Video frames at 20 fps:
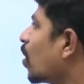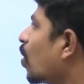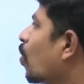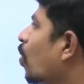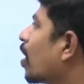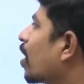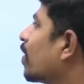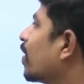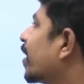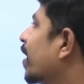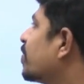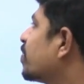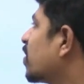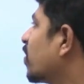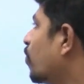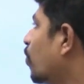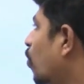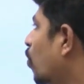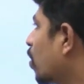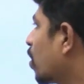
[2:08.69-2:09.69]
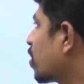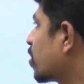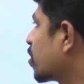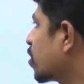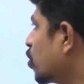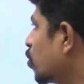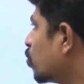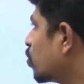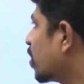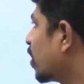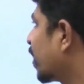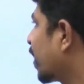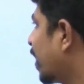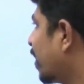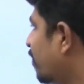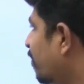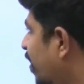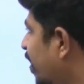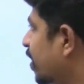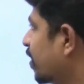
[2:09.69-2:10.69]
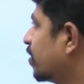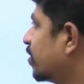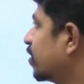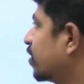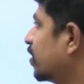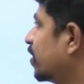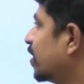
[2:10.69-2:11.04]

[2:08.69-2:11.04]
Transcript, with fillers: What are the types of motors used in conveyors?